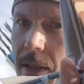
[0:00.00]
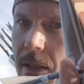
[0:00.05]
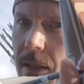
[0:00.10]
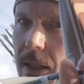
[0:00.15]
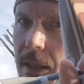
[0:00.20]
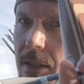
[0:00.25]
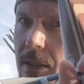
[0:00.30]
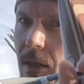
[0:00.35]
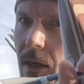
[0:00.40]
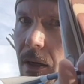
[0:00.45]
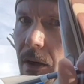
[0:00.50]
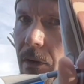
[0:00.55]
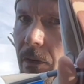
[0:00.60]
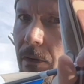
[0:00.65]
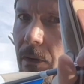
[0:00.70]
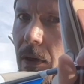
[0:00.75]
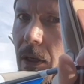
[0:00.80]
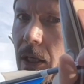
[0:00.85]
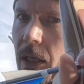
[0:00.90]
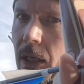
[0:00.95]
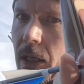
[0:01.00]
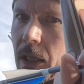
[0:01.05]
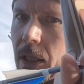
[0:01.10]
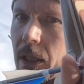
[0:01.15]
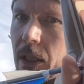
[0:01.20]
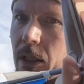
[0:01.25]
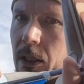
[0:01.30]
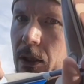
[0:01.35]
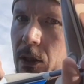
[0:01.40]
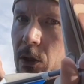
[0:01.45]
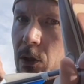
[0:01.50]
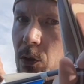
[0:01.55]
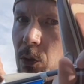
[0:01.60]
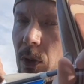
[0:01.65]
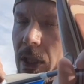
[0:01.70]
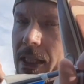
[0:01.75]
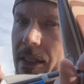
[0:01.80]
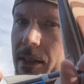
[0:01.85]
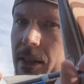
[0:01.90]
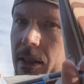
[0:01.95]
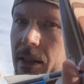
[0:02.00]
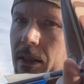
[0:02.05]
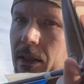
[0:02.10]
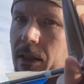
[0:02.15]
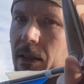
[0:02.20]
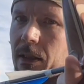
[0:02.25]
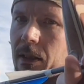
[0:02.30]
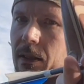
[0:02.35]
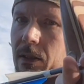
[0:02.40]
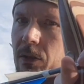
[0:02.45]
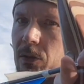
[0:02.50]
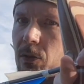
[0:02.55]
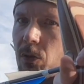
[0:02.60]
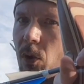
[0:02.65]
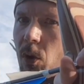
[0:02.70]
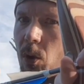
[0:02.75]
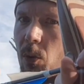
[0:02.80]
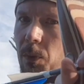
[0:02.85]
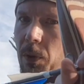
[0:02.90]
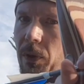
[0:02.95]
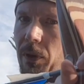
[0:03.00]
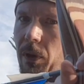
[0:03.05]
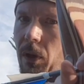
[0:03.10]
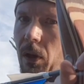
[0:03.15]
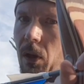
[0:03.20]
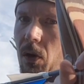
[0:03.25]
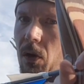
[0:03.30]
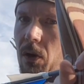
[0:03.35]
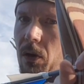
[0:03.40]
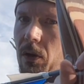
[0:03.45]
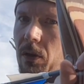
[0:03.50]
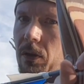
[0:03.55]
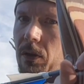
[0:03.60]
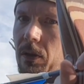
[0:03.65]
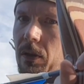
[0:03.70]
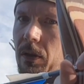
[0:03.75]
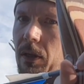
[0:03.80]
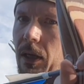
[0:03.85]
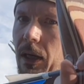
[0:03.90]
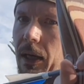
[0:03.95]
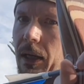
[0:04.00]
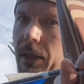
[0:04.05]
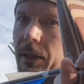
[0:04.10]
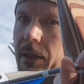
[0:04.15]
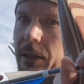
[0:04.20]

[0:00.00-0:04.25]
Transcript: this kind of twist to open the lock and